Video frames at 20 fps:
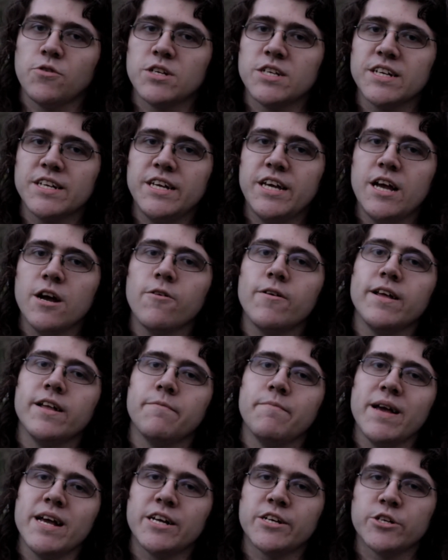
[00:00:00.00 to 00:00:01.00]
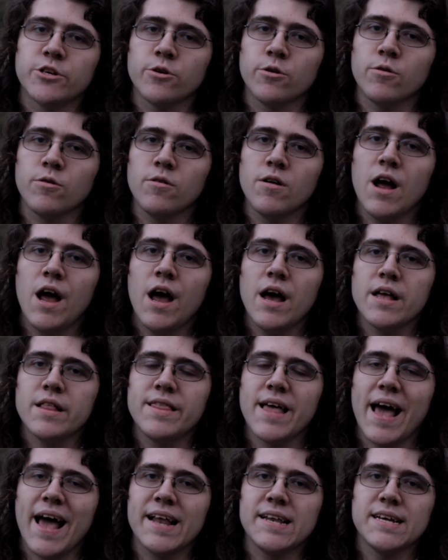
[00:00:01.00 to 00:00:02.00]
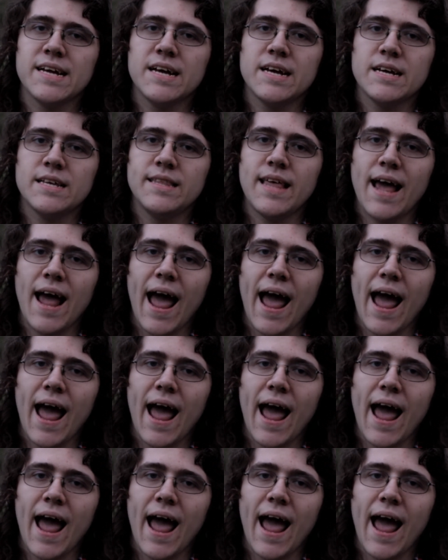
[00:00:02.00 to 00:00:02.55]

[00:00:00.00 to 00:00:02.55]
security to make sure that they